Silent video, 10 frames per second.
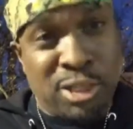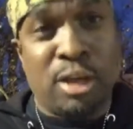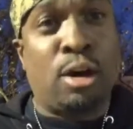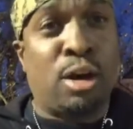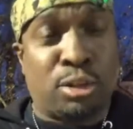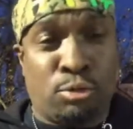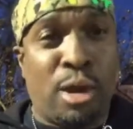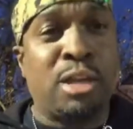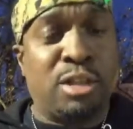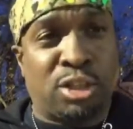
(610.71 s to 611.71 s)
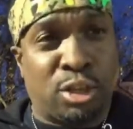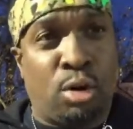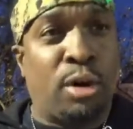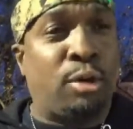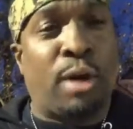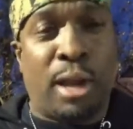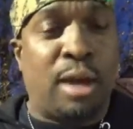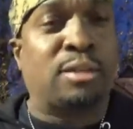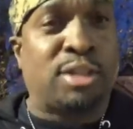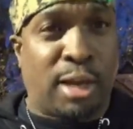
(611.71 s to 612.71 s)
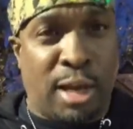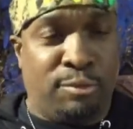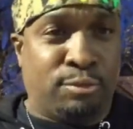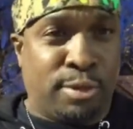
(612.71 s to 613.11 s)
incarceration started right after slavery.